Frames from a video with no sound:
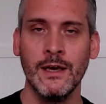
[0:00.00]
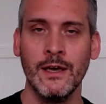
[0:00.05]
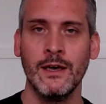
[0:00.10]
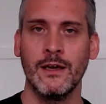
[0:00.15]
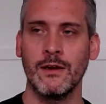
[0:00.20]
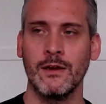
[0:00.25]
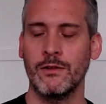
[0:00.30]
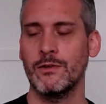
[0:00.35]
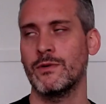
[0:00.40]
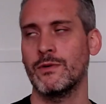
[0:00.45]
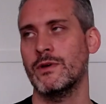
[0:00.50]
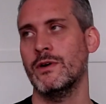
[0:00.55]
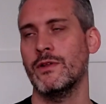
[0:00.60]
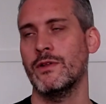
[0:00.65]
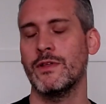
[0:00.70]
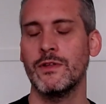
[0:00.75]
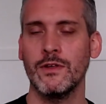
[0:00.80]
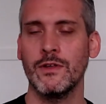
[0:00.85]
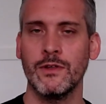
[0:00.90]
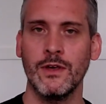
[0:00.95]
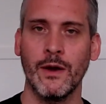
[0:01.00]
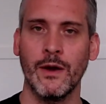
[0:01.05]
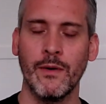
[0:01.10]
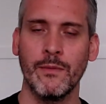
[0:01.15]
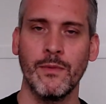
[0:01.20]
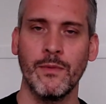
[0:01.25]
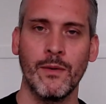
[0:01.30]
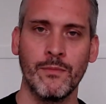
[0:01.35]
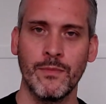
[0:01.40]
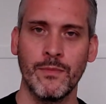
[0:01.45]
and I thought, God, this is
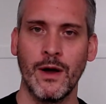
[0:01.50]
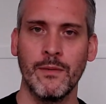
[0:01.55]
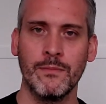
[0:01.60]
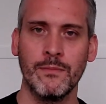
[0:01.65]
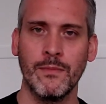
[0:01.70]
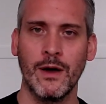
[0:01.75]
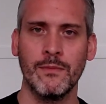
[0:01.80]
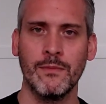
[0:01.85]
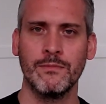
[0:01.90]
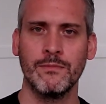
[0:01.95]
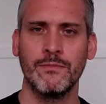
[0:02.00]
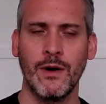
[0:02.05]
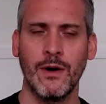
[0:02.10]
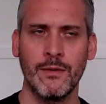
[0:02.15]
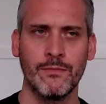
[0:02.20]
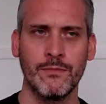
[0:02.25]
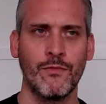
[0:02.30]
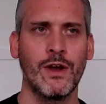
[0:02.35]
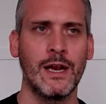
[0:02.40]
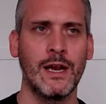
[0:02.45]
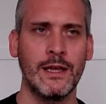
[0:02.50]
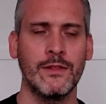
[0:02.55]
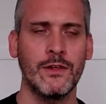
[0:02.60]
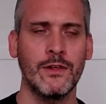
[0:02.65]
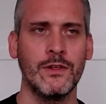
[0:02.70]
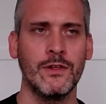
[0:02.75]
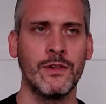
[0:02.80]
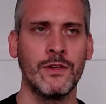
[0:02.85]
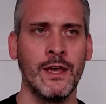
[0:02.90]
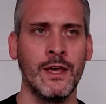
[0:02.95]
I'm really,
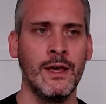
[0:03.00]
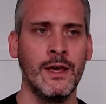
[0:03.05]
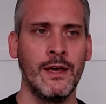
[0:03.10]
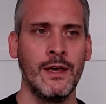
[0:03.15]
this is